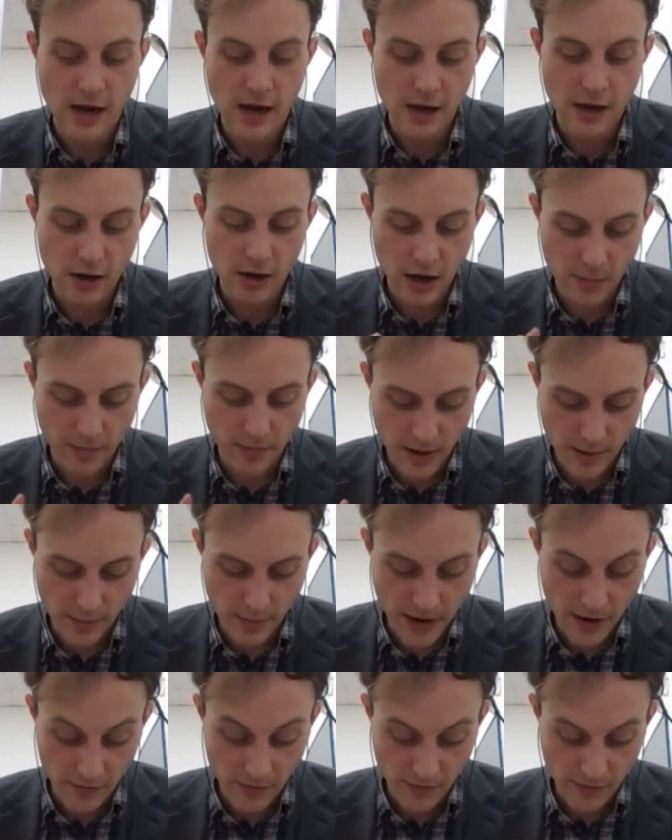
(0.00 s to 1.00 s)

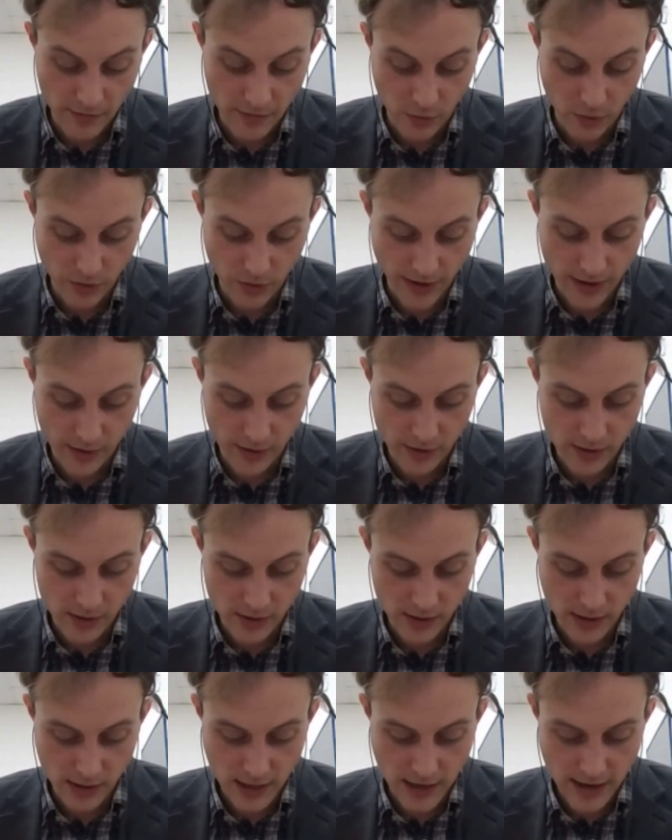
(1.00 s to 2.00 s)
About
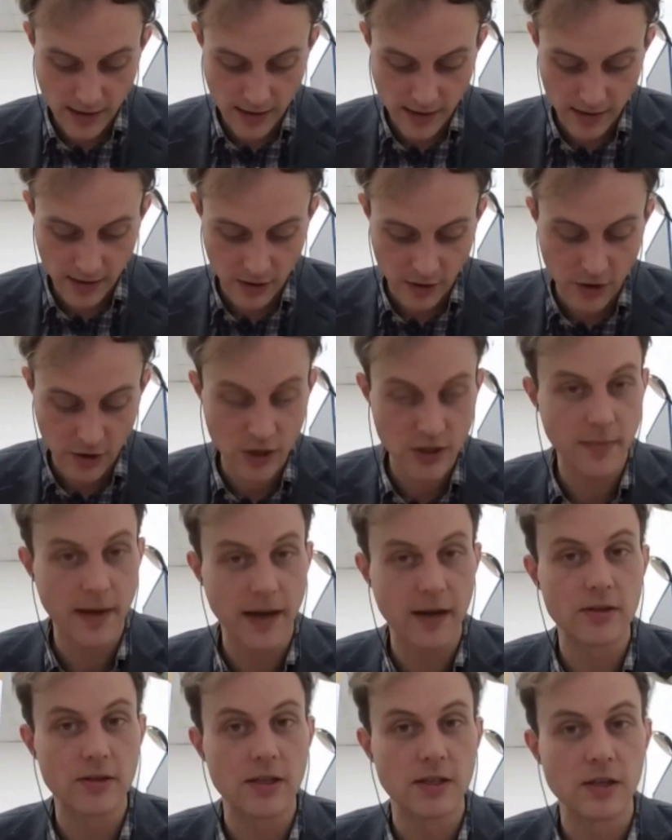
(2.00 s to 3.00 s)

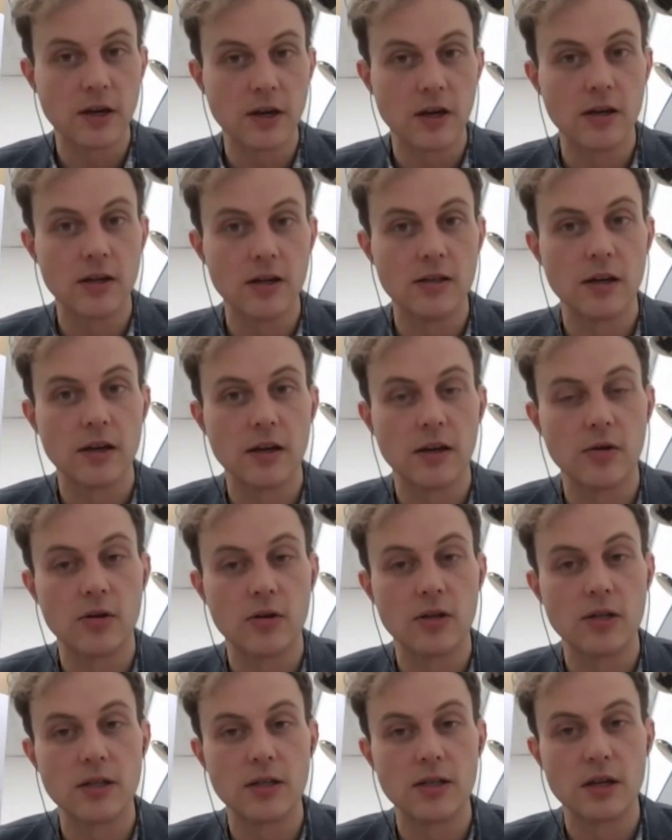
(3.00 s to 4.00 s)
£4,030 in Scotland,
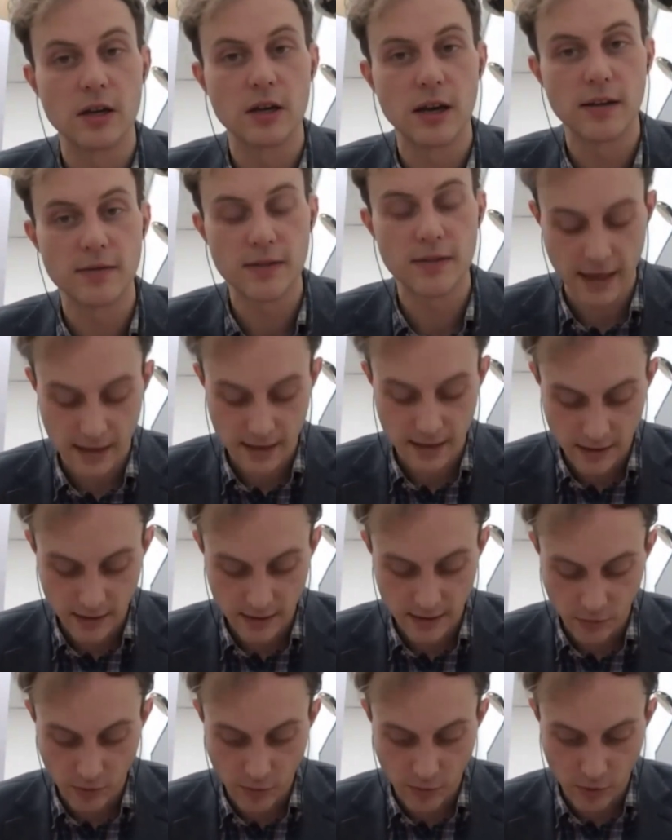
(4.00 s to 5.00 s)
according to Sunlight's excellent
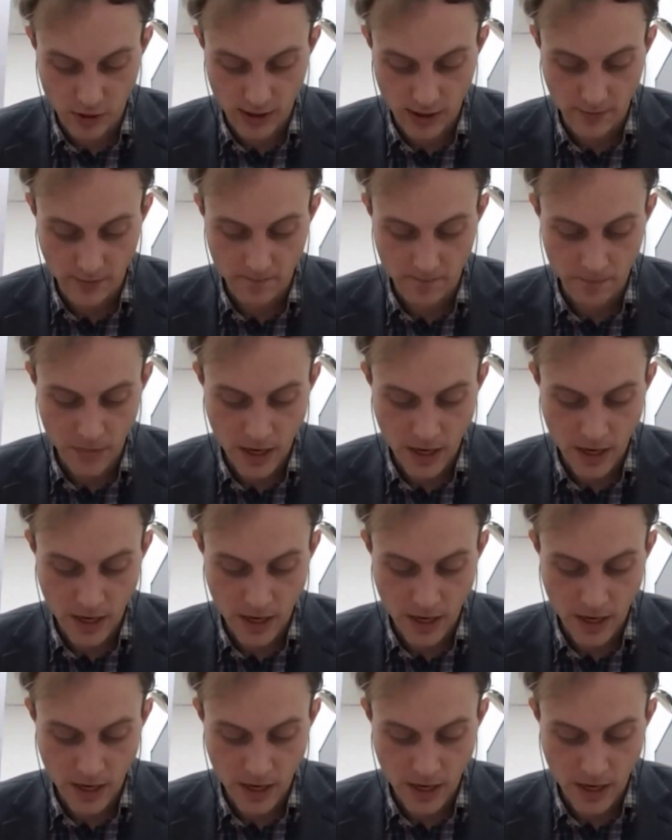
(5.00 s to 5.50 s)
reporting.